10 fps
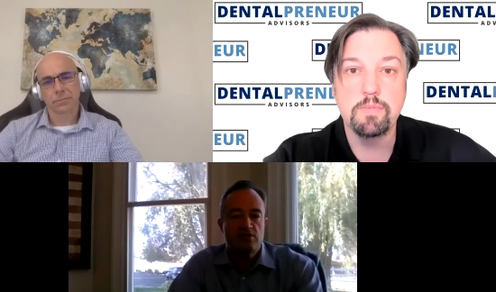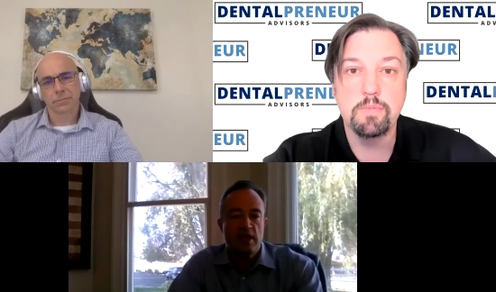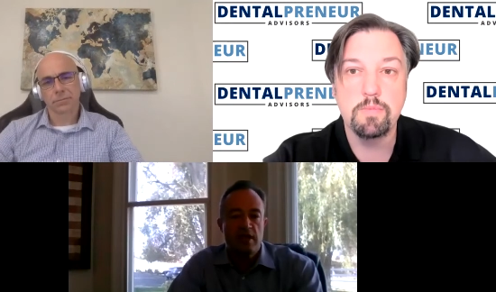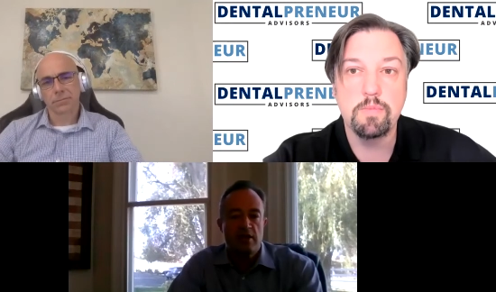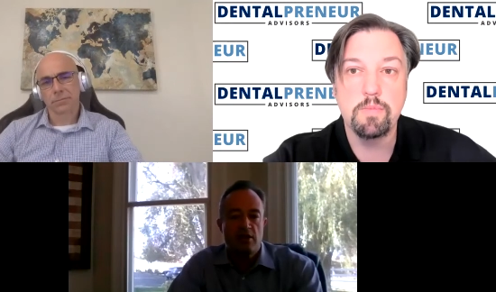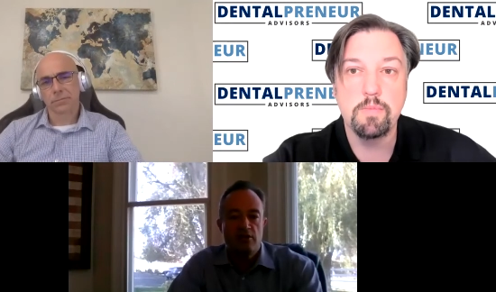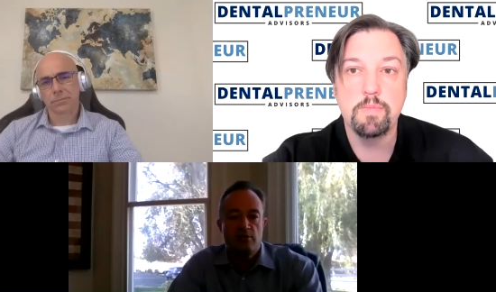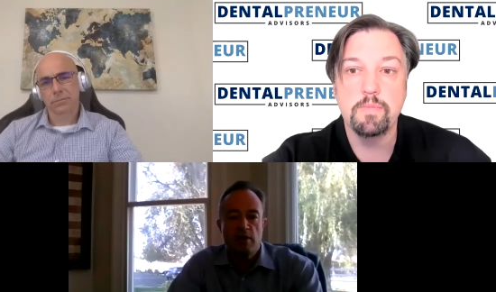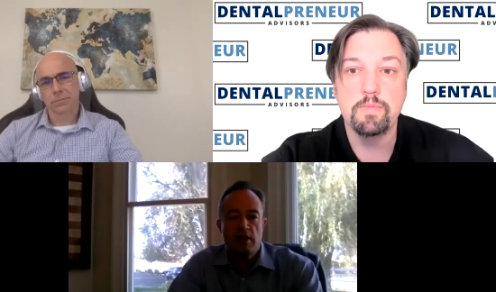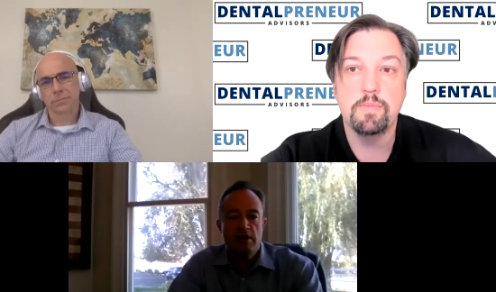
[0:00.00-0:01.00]
Speaker 1: are taking all your
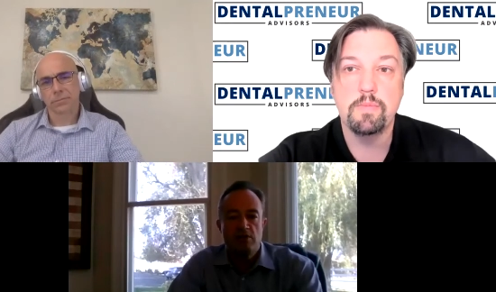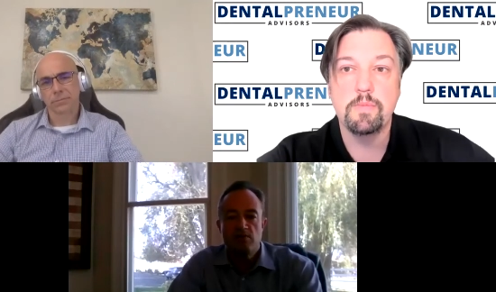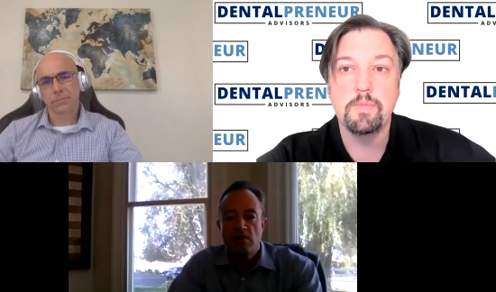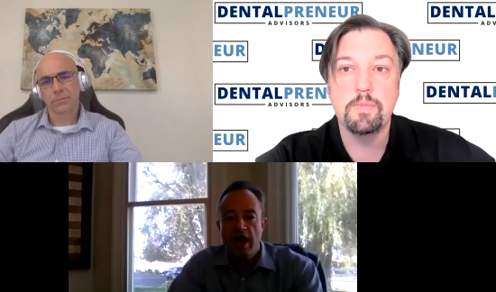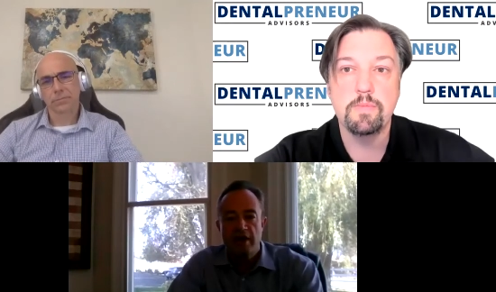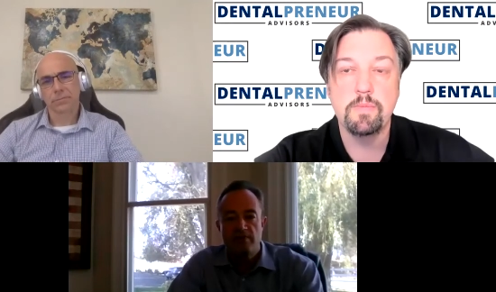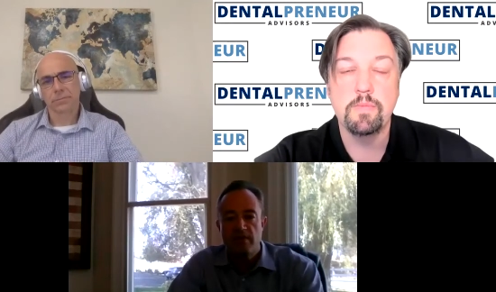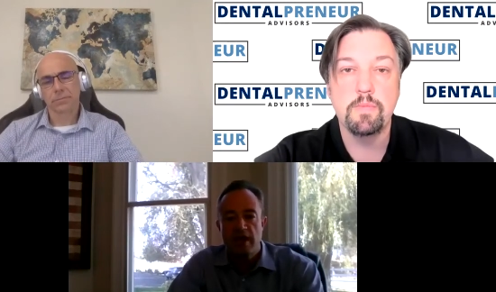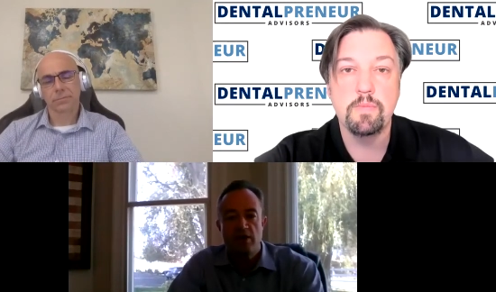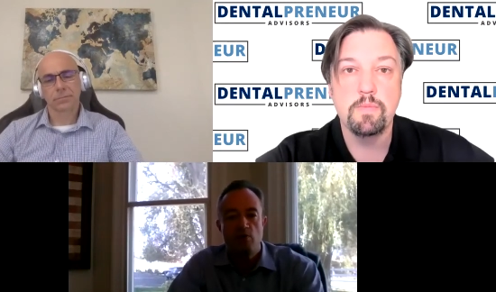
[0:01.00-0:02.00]
money, you got to
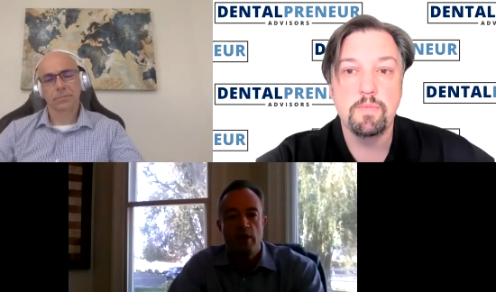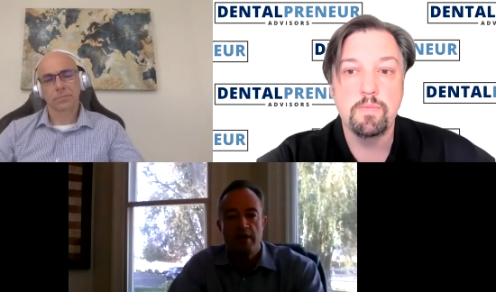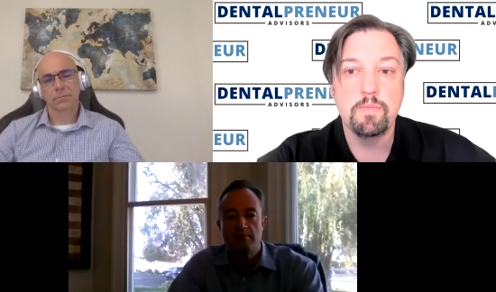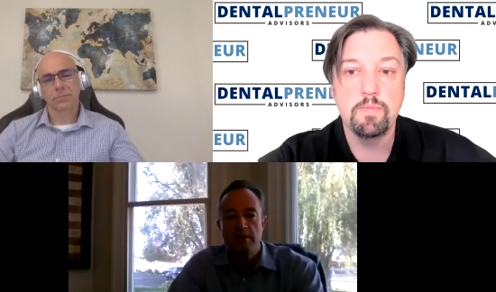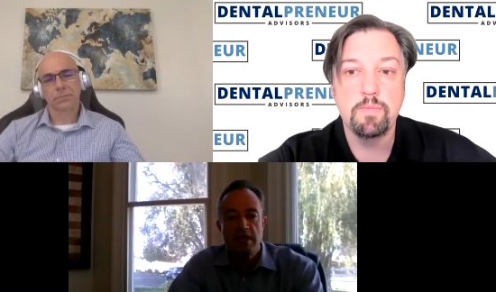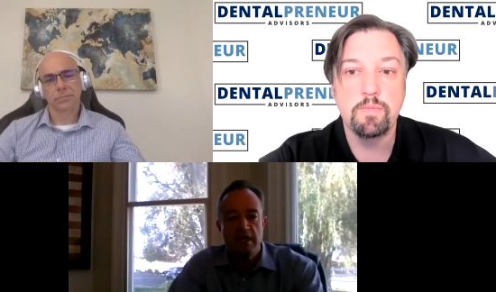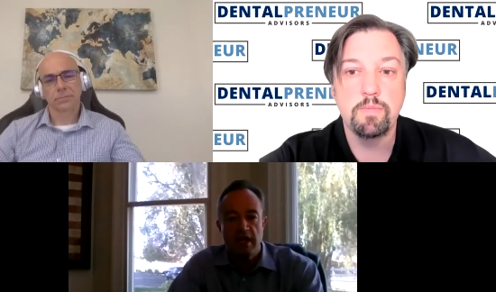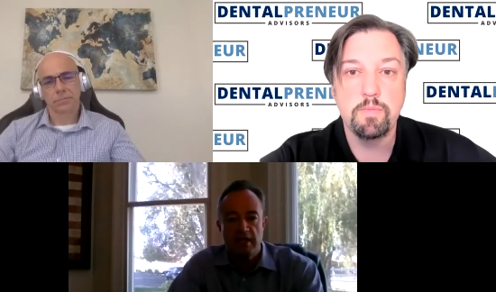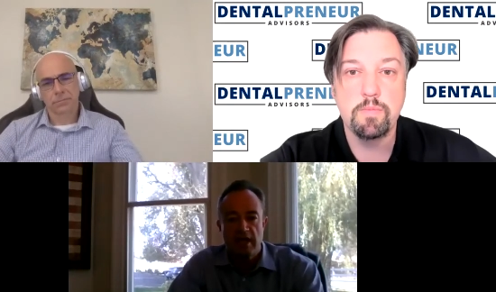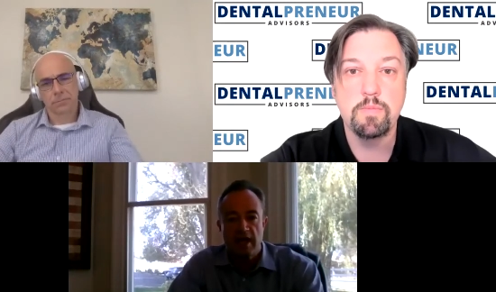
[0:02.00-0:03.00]
find a way to
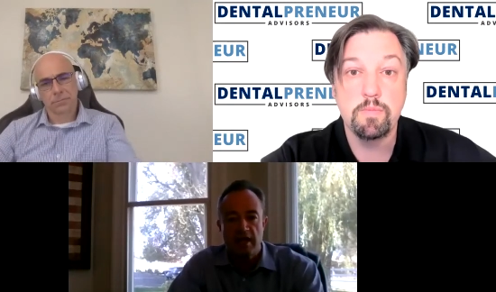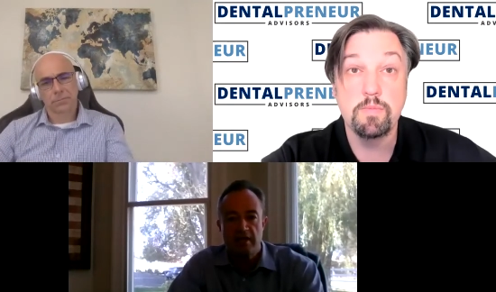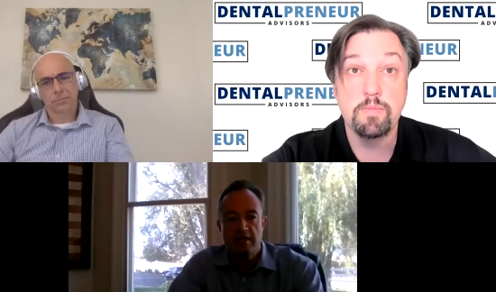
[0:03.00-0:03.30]
mitigate that.